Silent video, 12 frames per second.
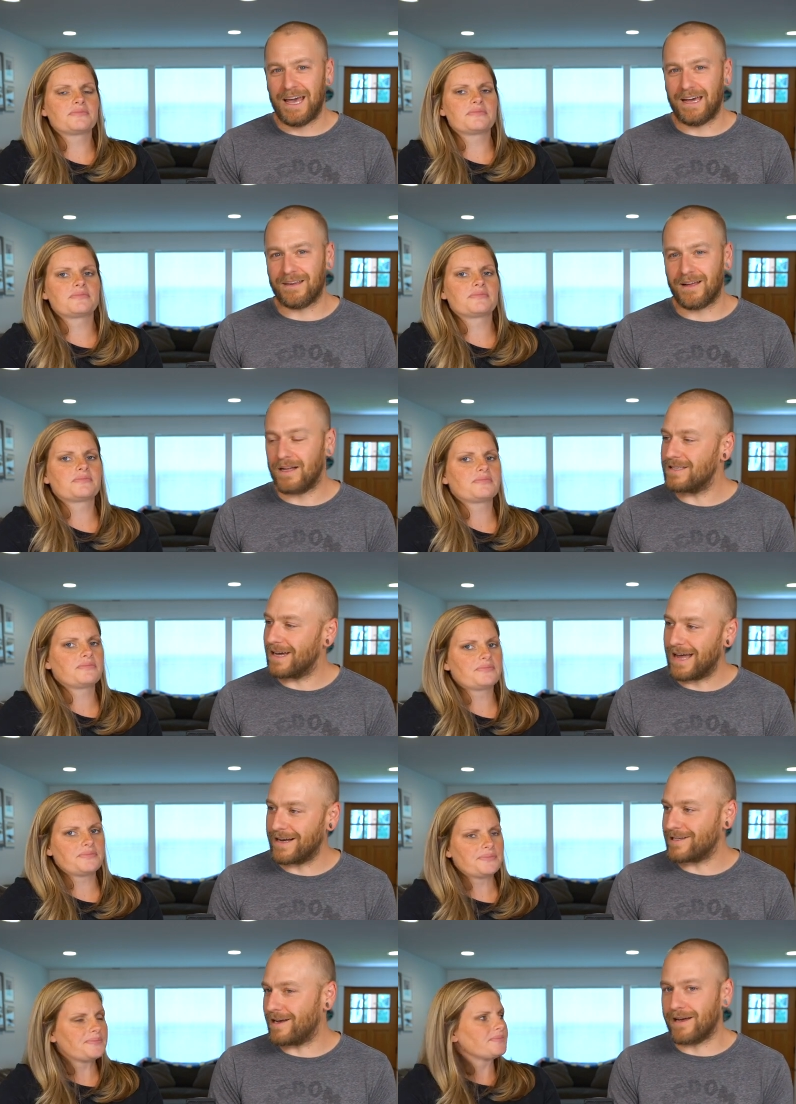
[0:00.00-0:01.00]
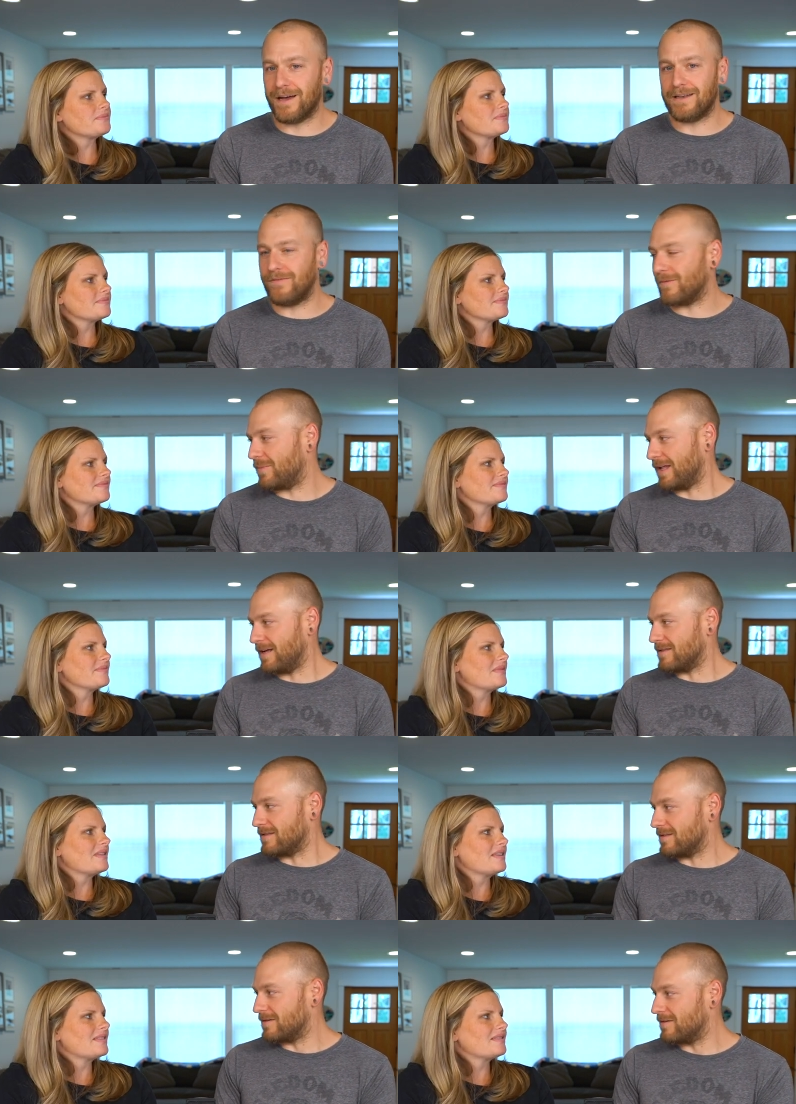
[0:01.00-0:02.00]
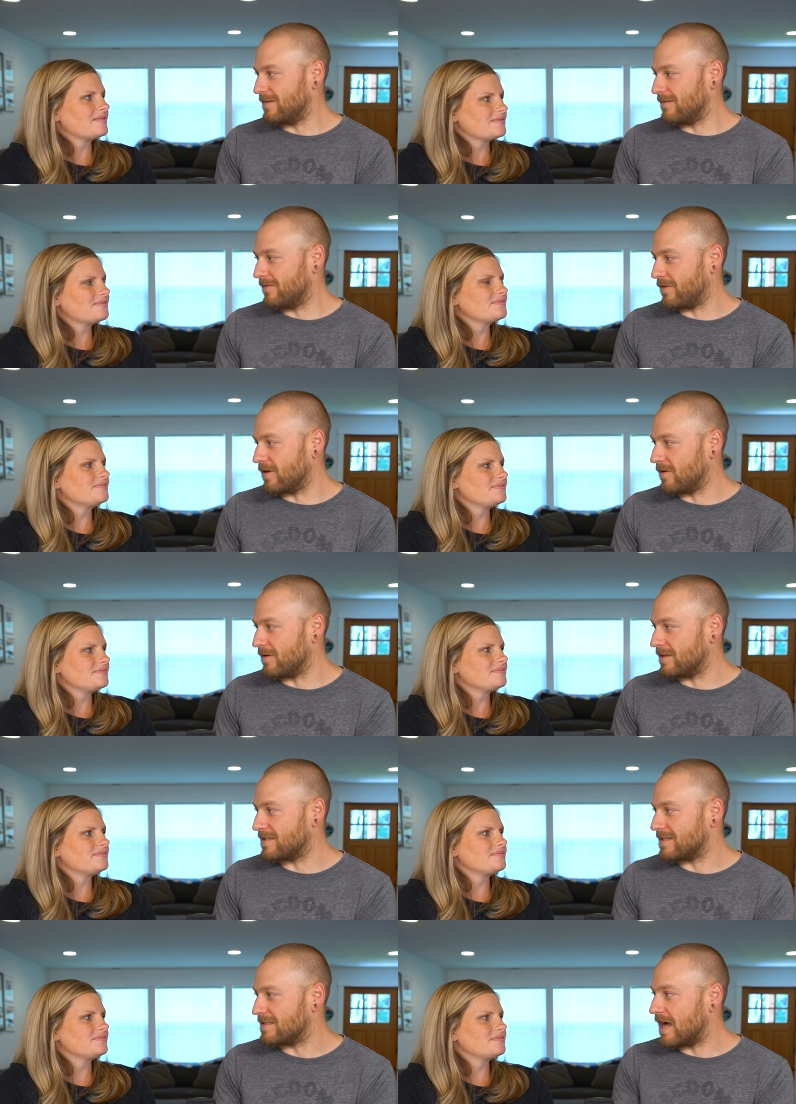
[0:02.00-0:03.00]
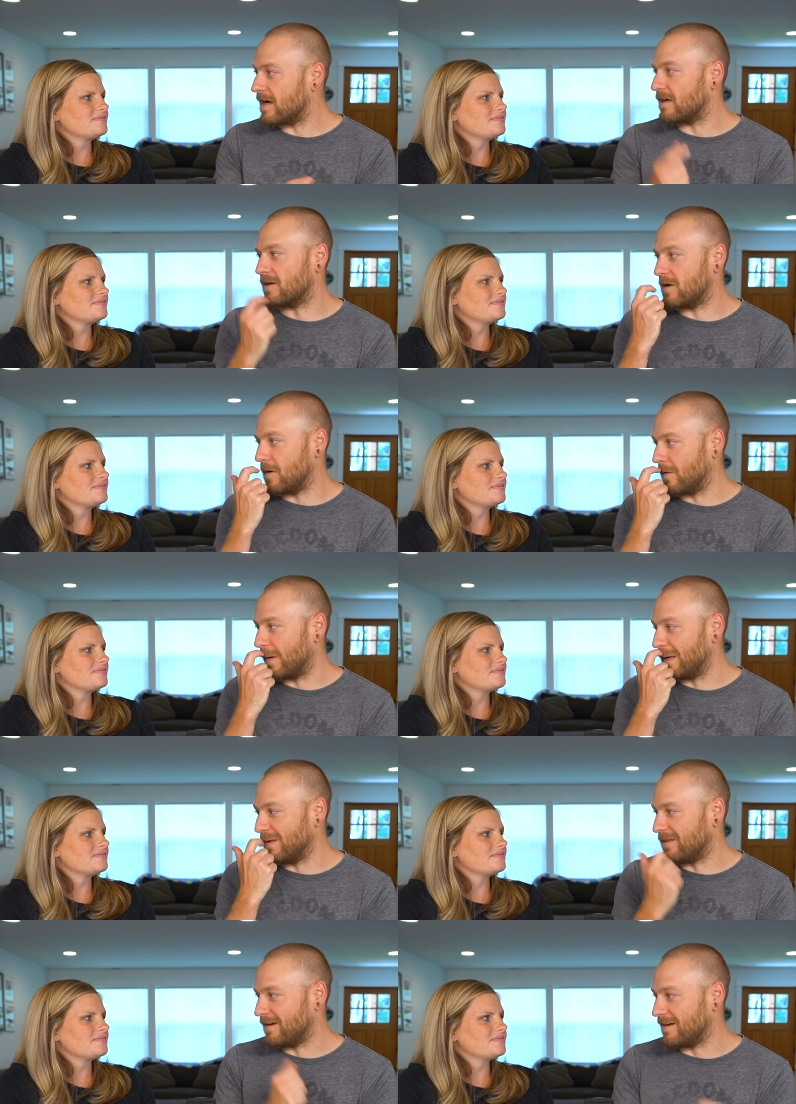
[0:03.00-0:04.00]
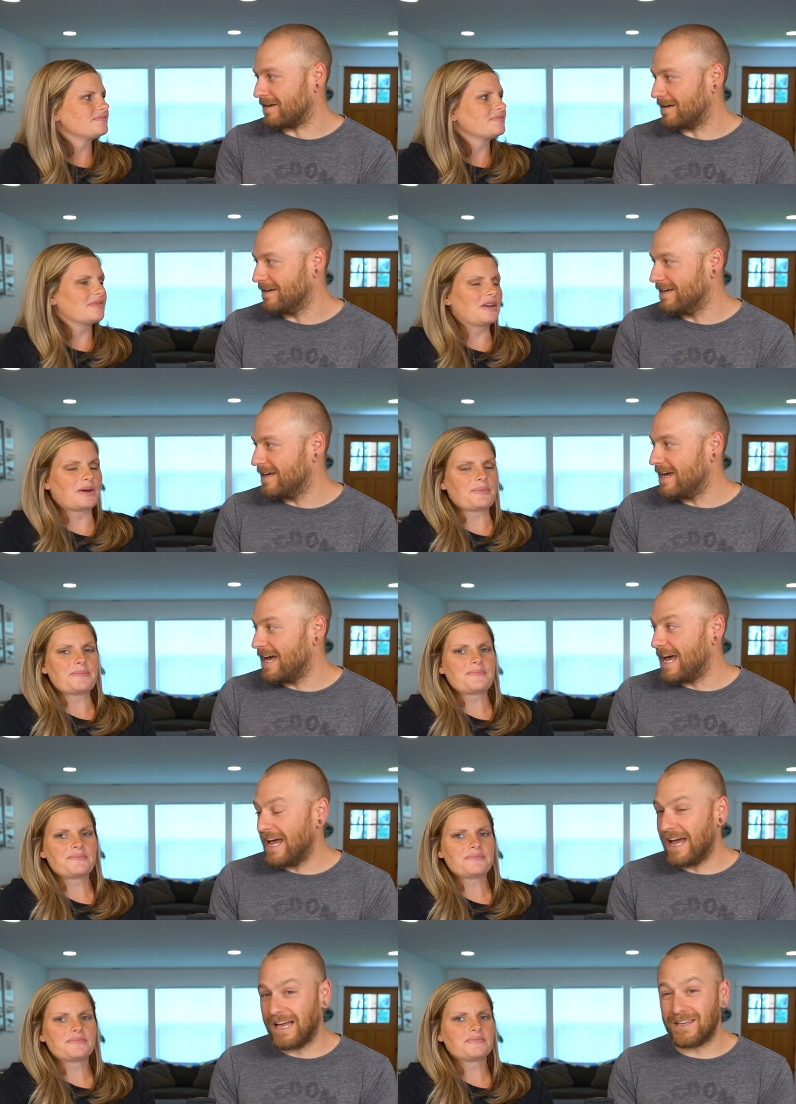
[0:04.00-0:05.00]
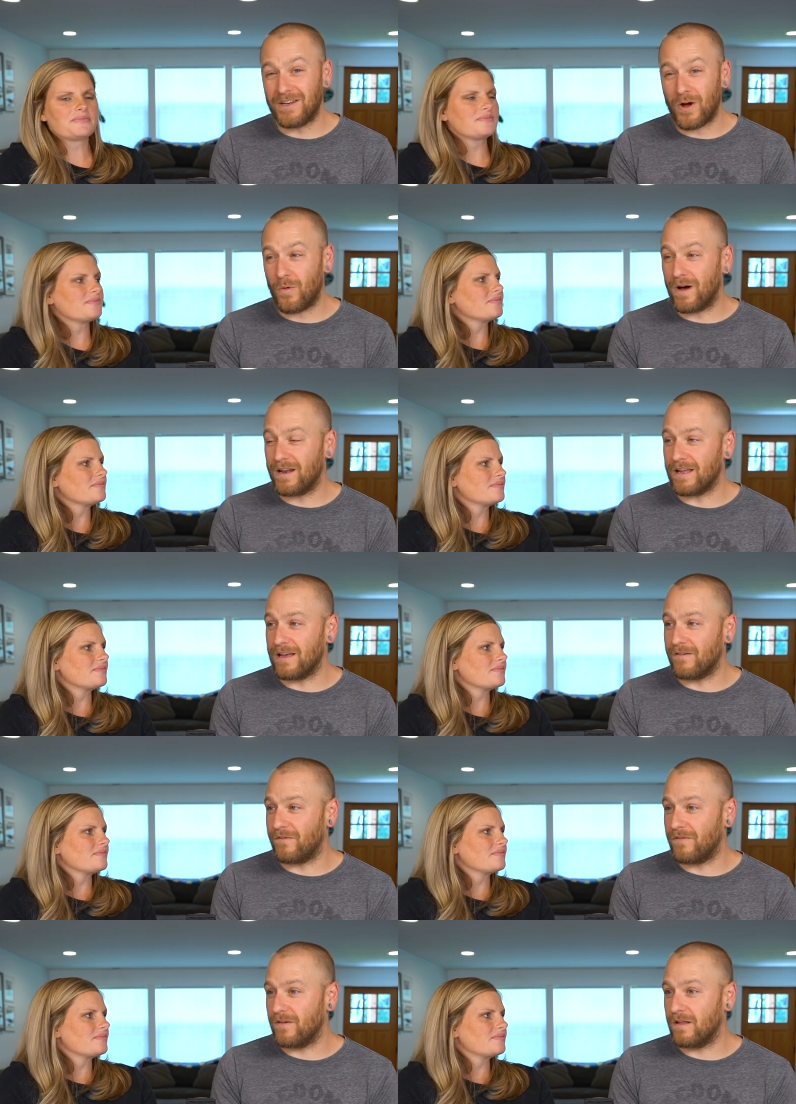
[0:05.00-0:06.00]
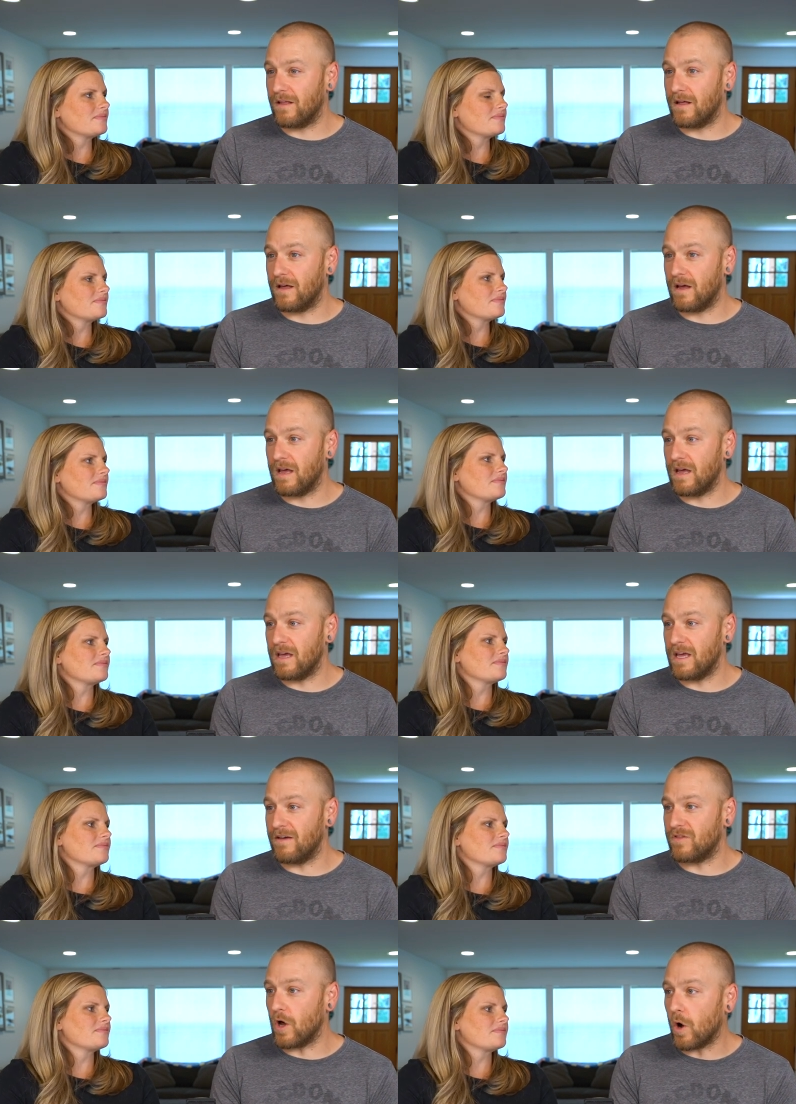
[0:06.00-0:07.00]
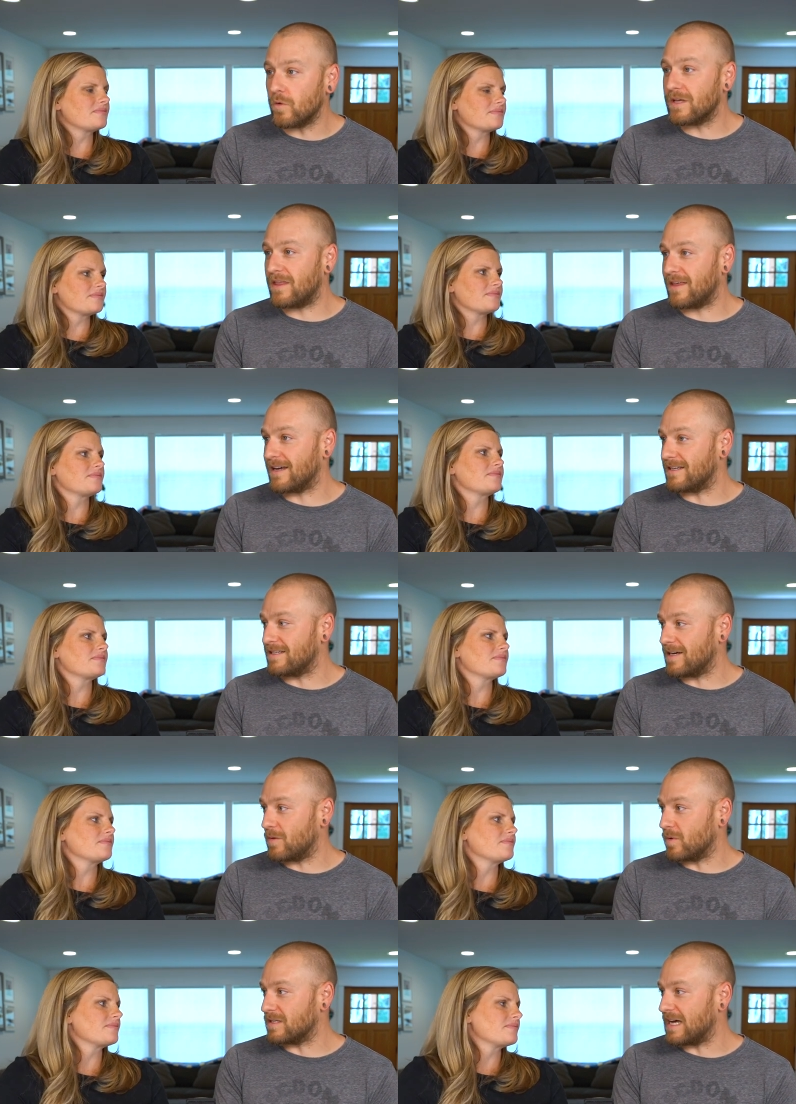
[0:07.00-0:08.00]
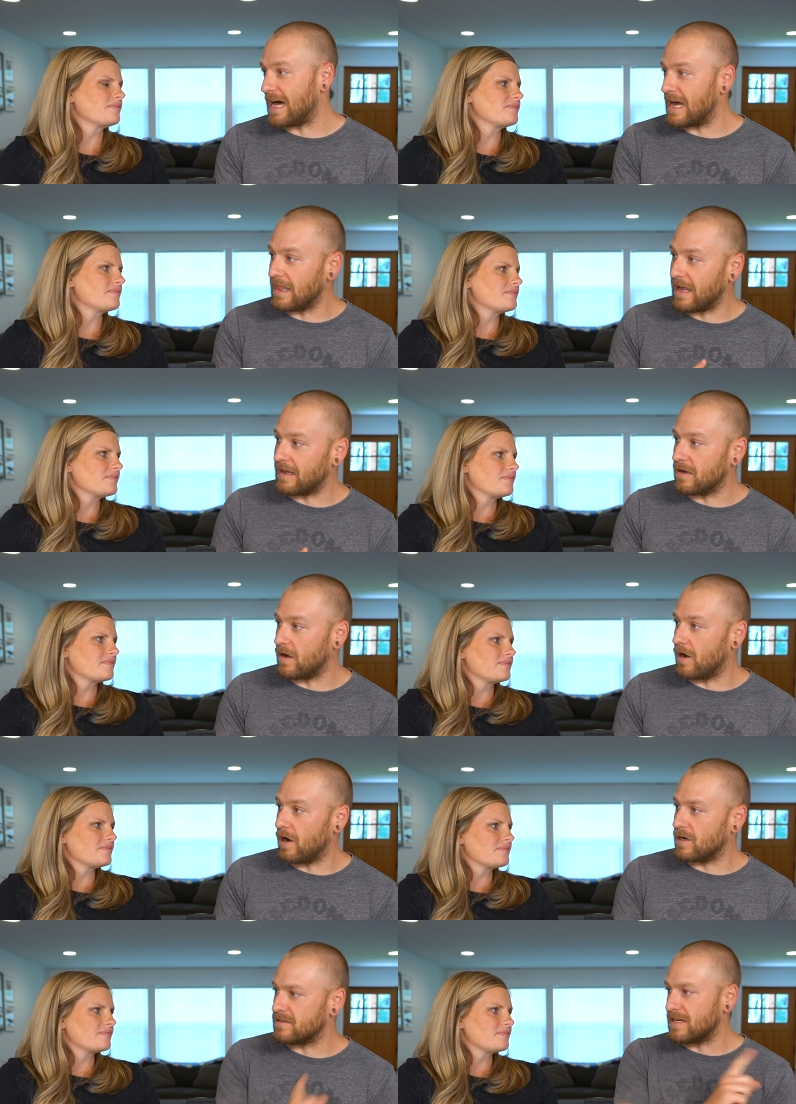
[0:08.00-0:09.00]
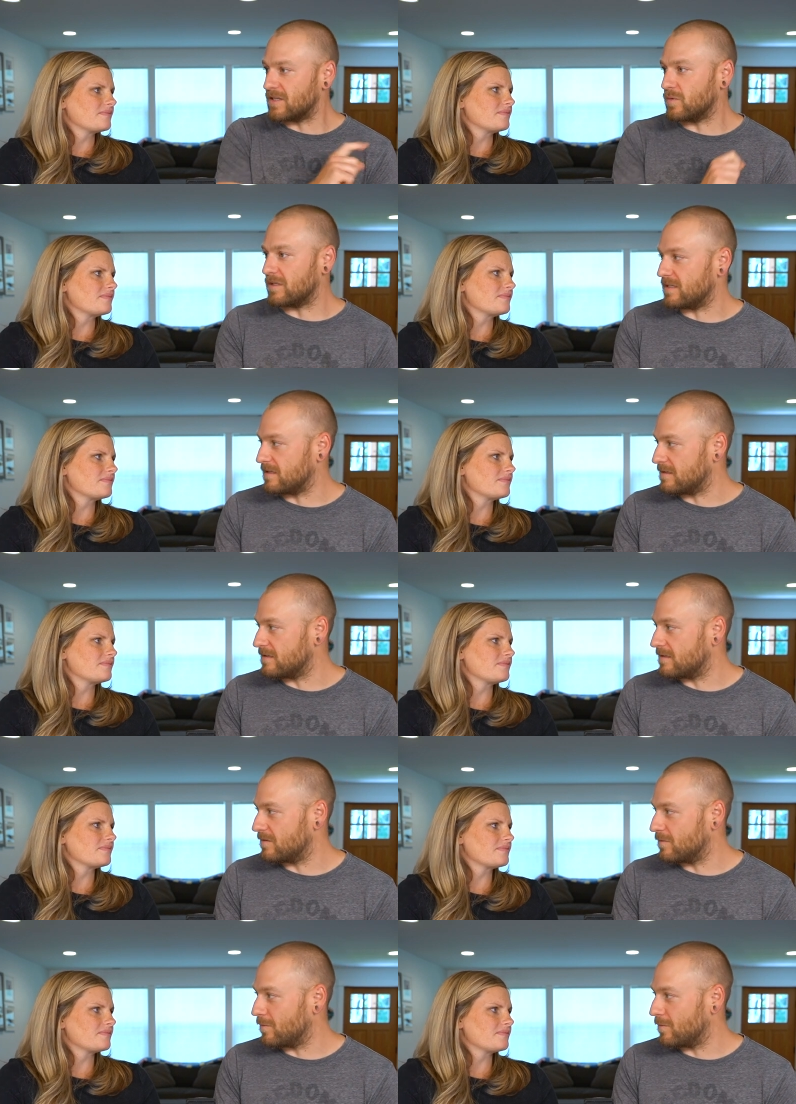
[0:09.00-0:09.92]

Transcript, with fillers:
Speaker 1: And God's like, "Actually, I got different plans for you and this is not going to go the way you think." Yeah. And you know what? If if the only thing it did was highlight our sexual sins,